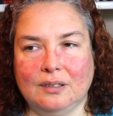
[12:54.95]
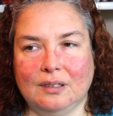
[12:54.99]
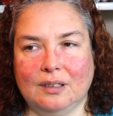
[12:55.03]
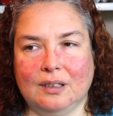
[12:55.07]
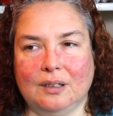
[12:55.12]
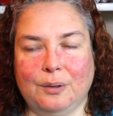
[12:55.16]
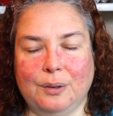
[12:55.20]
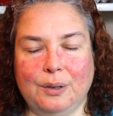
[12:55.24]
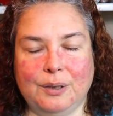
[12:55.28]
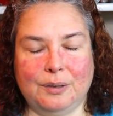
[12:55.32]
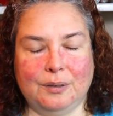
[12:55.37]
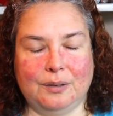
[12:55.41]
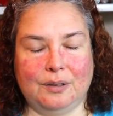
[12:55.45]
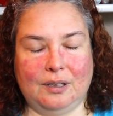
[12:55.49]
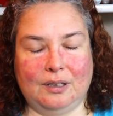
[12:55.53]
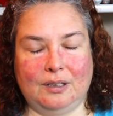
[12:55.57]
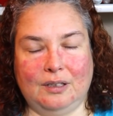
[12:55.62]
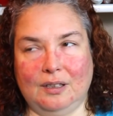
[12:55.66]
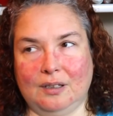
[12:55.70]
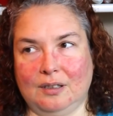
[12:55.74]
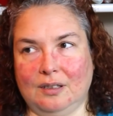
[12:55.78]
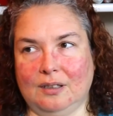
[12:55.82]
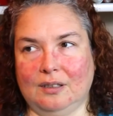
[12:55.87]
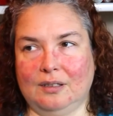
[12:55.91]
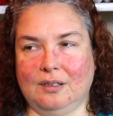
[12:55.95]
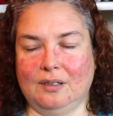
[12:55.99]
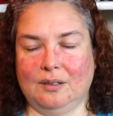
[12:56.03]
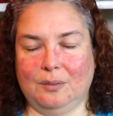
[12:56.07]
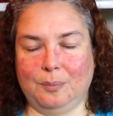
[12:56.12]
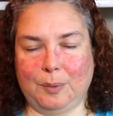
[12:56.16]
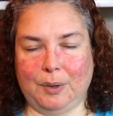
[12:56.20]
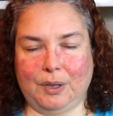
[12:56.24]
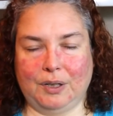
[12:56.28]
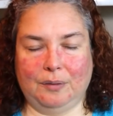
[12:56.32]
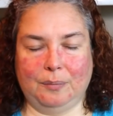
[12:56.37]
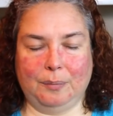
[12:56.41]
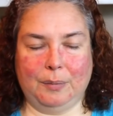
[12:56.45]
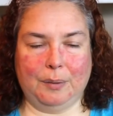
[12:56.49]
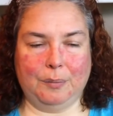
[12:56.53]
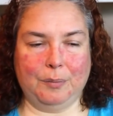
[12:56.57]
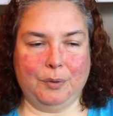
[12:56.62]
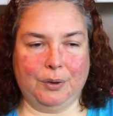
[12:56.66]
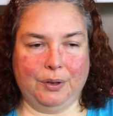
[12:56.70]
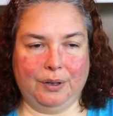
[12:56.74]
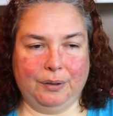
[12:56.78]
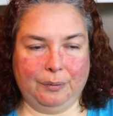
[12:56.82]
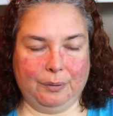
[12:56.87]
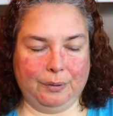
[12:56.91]
always the dishes is part of my
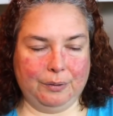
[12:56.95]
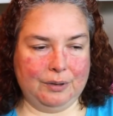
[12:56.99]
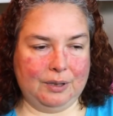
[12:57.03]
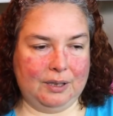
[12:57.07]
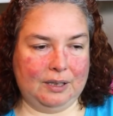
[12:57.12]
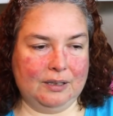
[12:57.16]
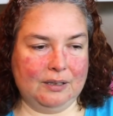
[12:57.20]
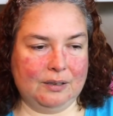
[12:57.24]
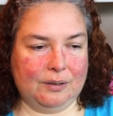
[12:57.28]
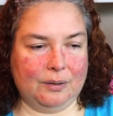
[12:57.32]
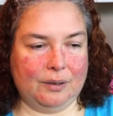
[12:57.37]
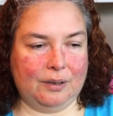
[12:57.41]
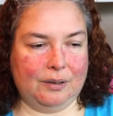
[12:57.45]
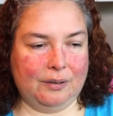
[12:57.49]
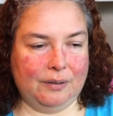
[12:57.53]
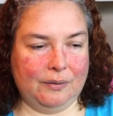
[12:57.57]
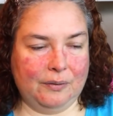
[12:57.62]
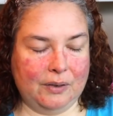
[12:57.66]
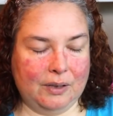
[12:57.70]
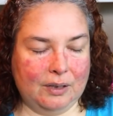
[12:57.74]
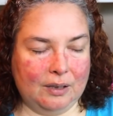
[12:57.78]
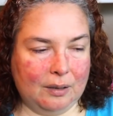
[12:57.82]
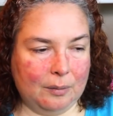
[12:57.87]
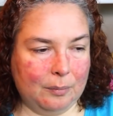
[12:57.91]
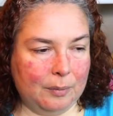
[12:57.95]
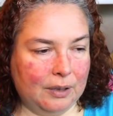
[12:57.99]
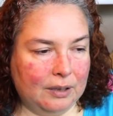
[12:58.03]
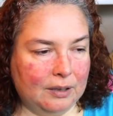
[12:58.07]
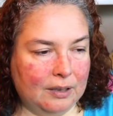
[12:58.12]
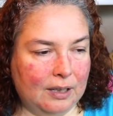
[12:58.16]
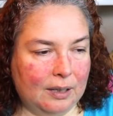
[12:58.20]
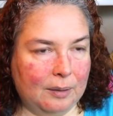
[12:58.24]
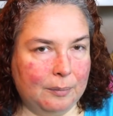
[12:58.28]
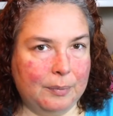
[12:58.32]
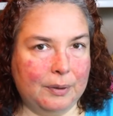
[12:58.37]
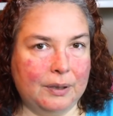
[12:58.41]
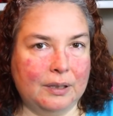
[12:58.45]
morning routine, so I don't even think about that.